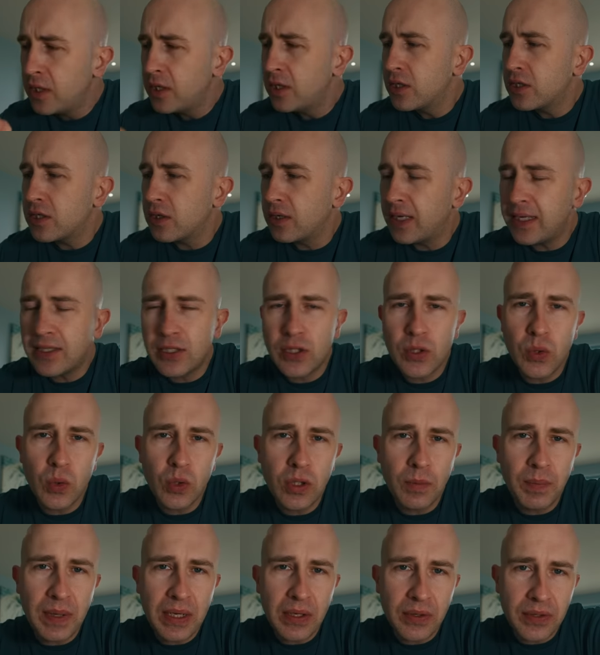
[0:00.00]
So let's talk
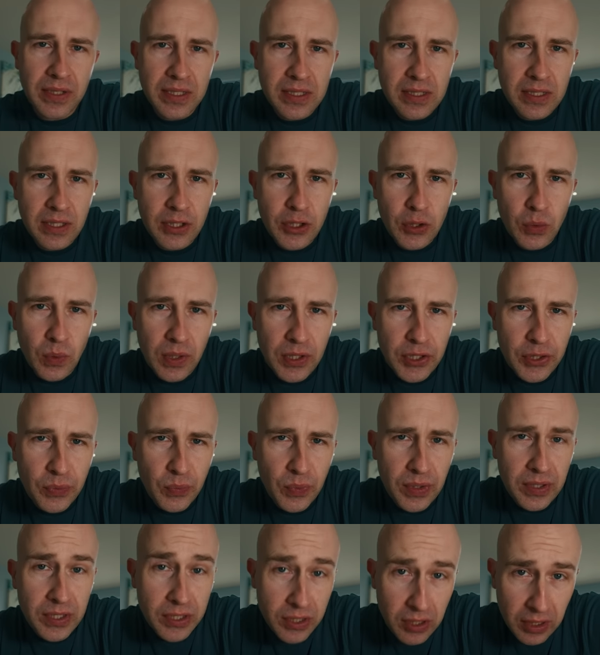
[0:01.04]
about this situation
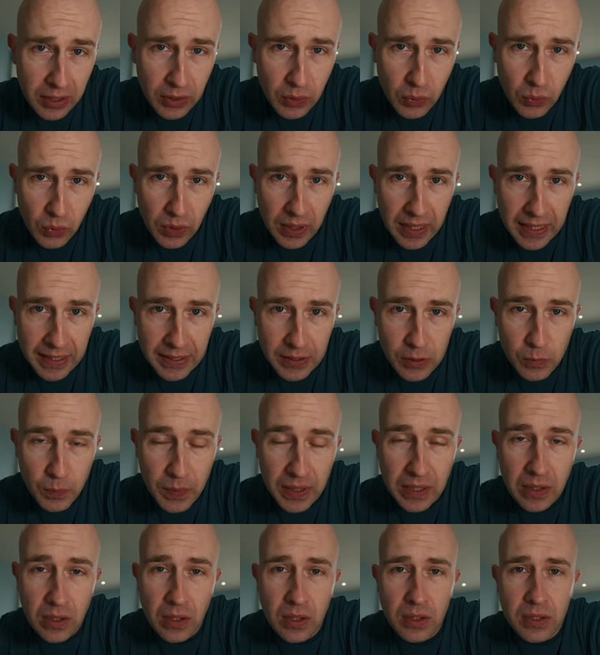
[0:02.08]
with cycle lanes,
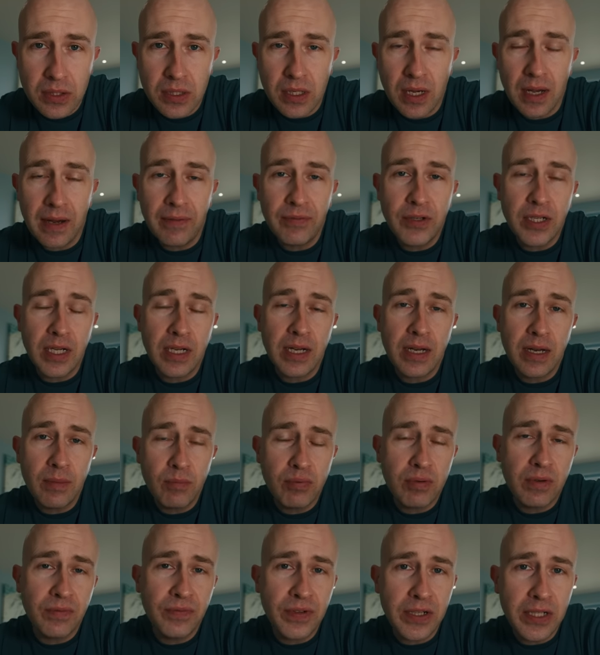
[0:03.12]
because I've done a
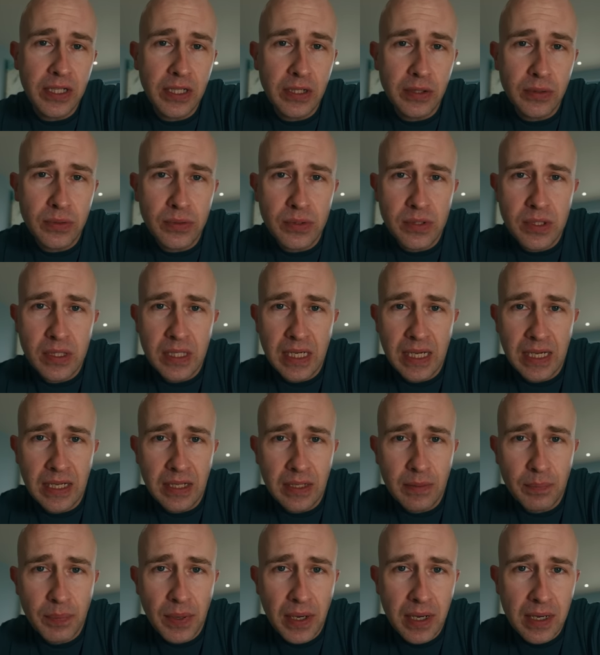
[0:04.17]
number of videos in
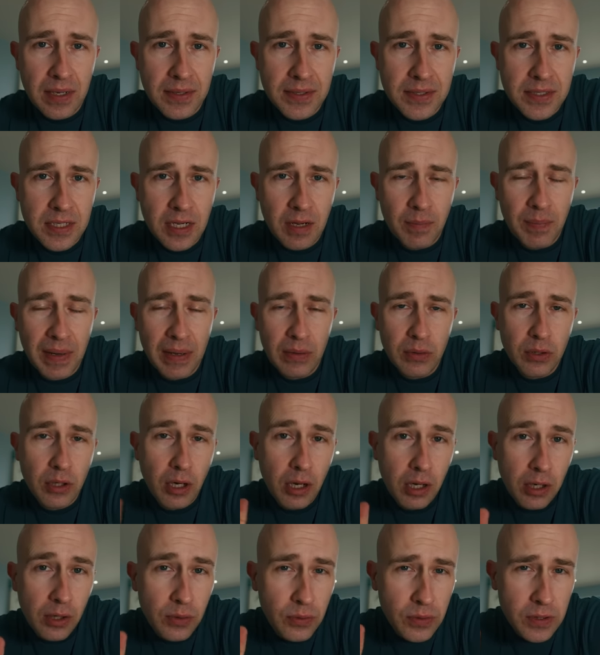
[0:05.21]
the past about
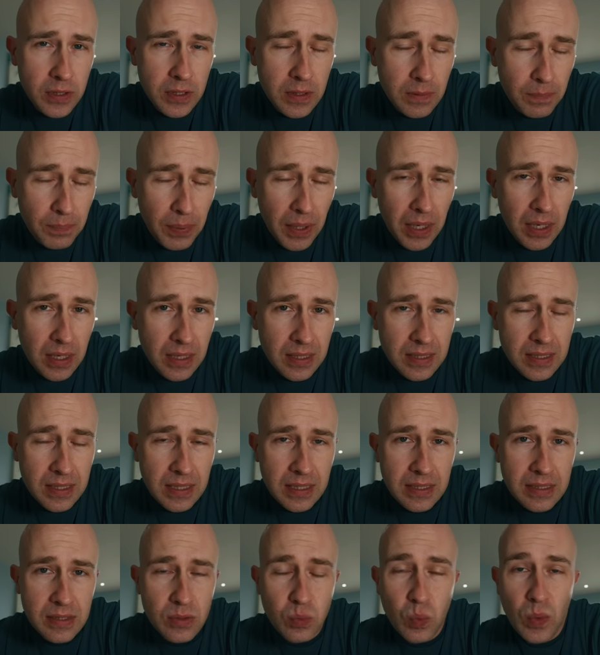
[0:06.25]
close
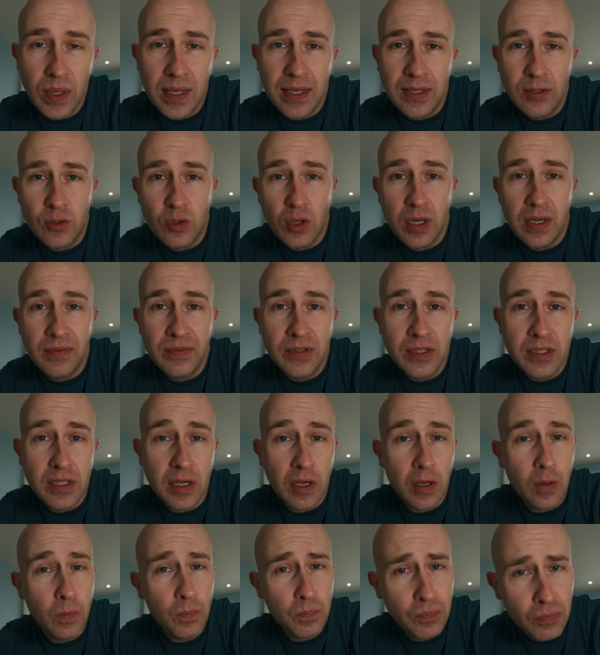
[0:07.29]
passes where drivers
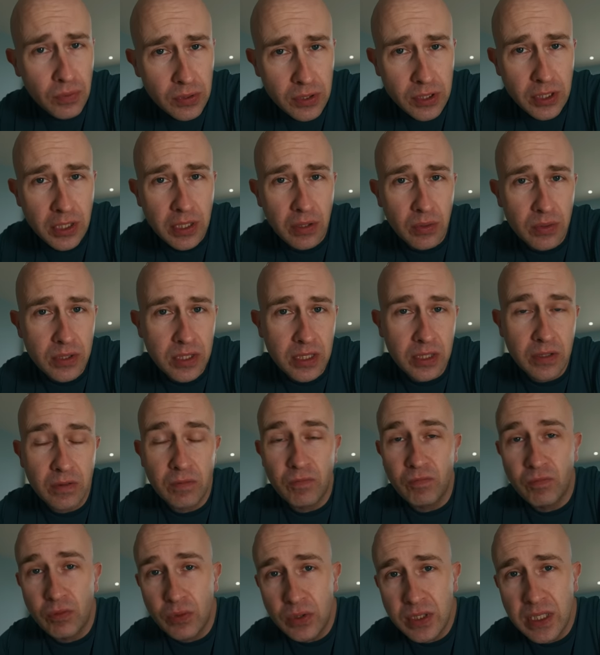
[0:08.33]
are prosecuted
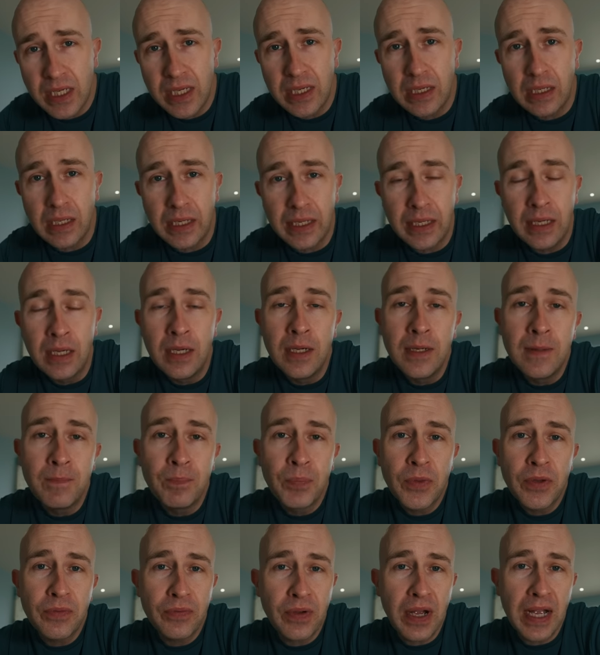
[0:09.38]
routinely
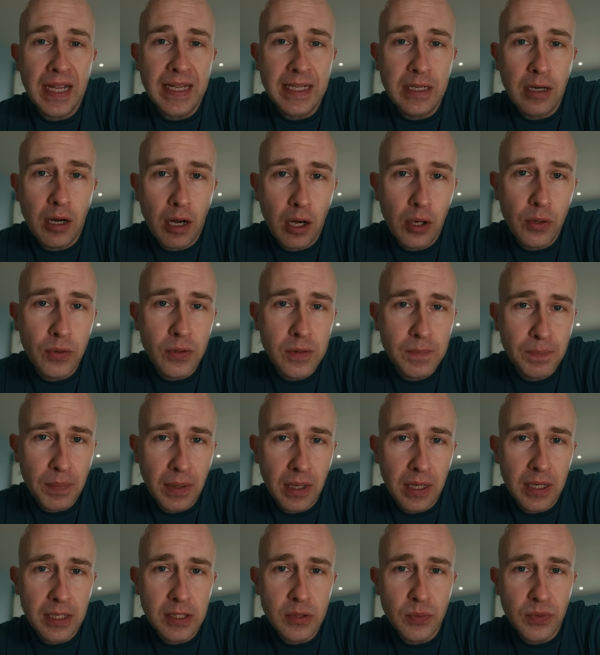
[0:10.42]
for a close
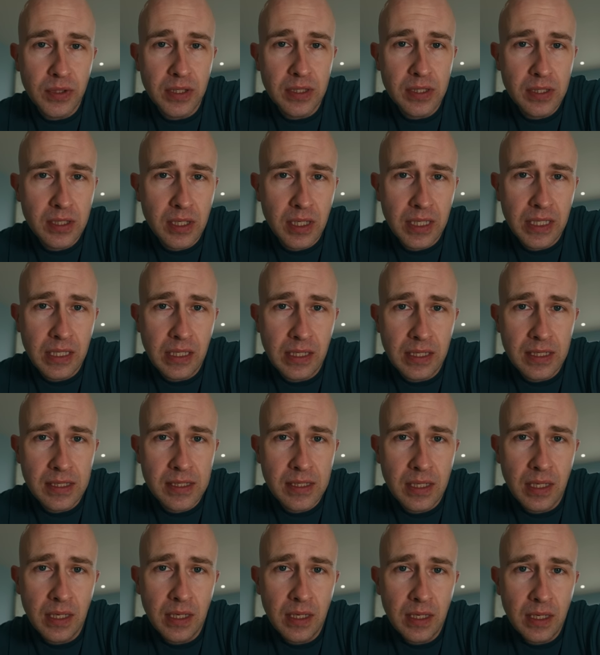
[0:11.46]
pass with a
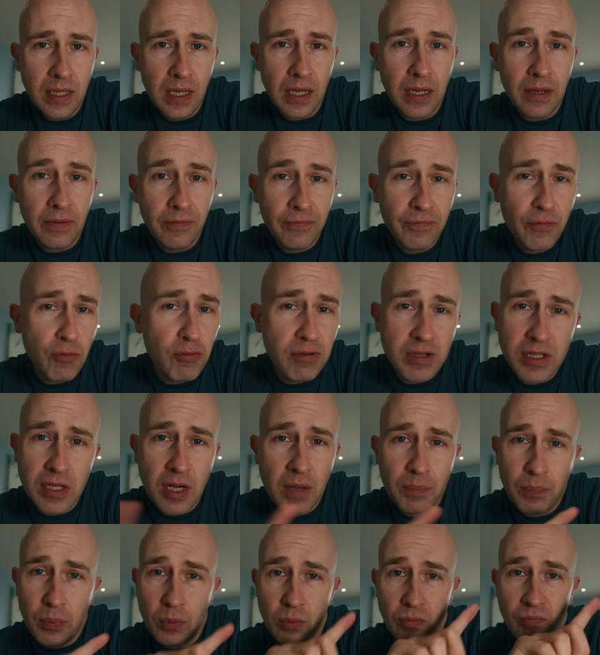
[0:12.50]
cyclist. For
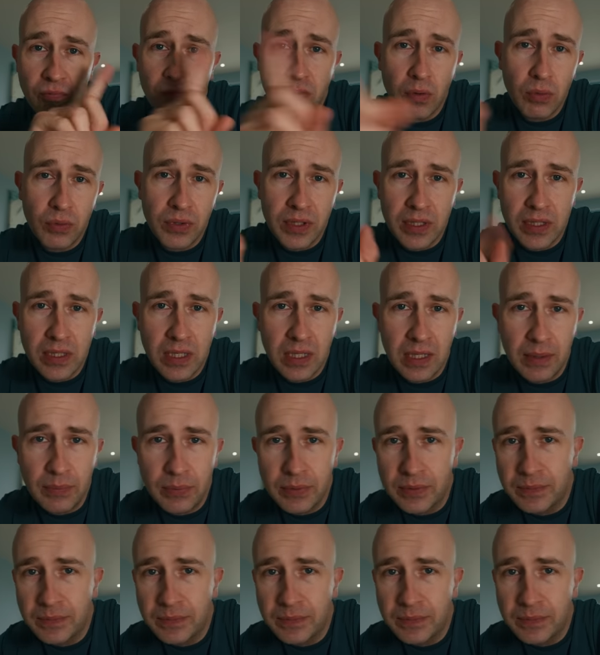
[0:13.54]
example, roll this clip.